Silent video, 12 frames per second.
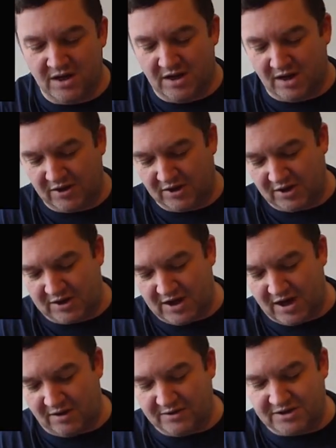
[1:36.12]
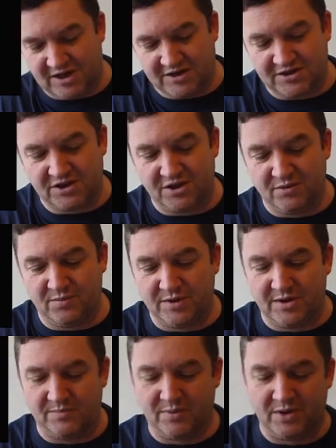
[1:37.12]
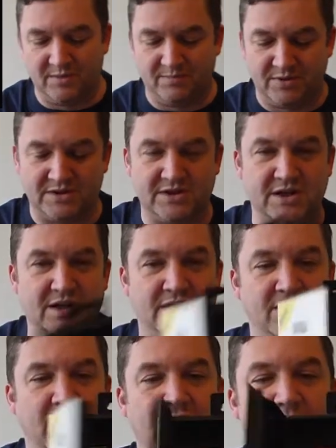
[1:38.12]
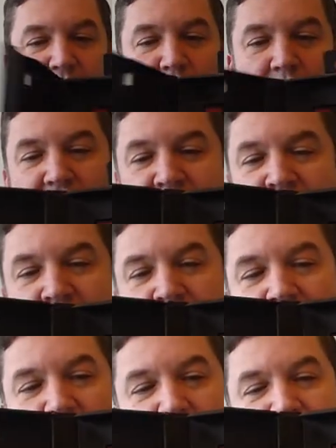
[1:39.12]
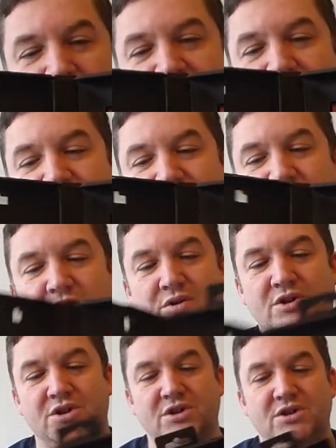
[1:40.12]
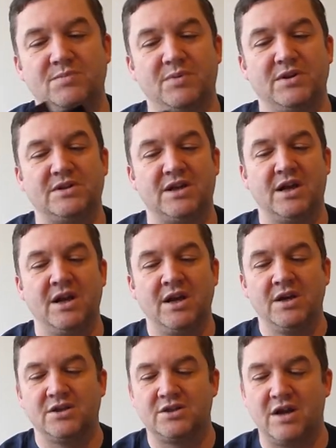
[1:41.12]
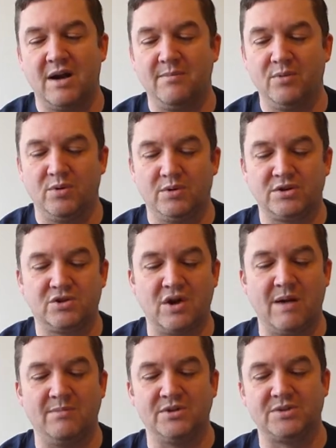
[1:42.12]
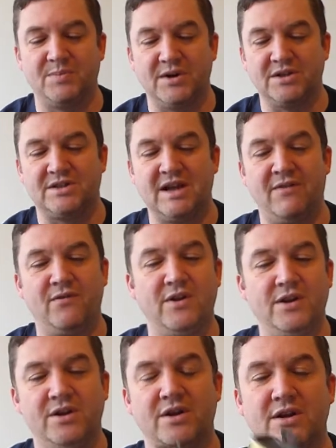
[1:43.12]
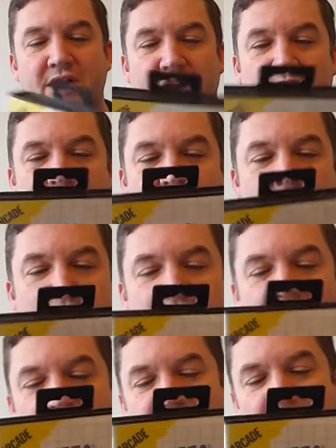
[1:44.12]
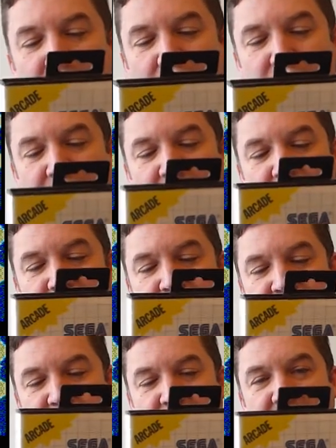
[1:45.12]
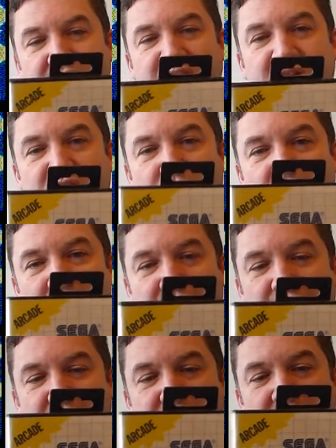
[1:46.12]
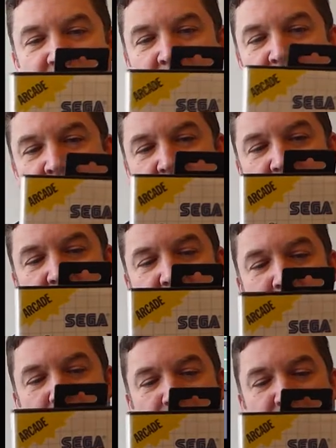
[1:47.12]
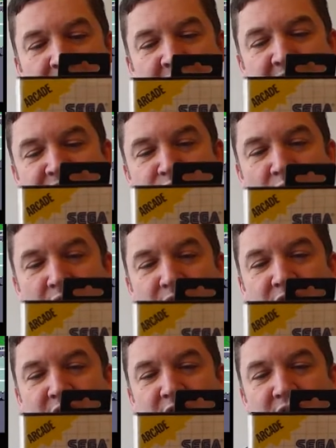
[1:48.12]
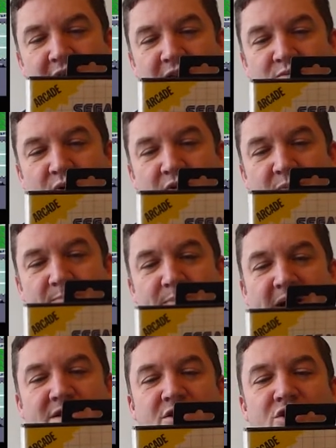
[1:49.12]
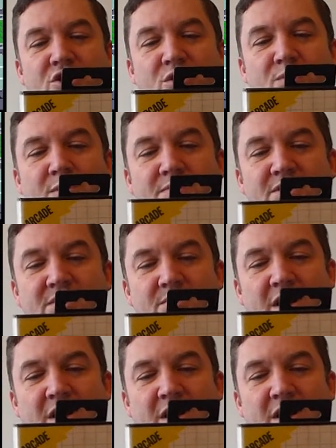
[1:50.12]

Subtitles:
I think the cartridge has too. But the label wise, missing instructions. But Scramble Spirits, definitely you're going to get a full on review of this. You're going to see this one in the future. It's one of the better shoot 'em ups.